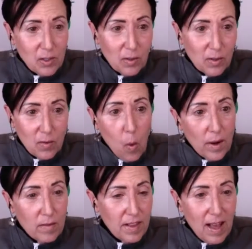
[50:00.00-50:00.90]
sugar,
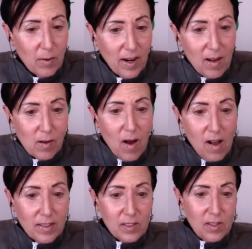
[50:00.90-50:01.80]
oil, flour,
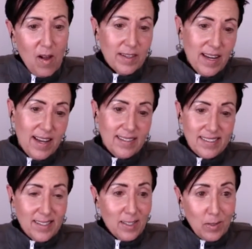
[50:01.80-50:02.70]
alcohol, and salt.
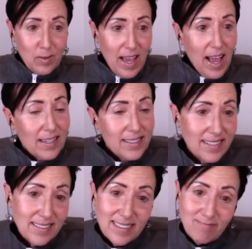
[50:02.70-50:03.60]
And you do that
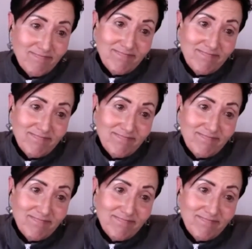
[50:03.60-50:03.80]
and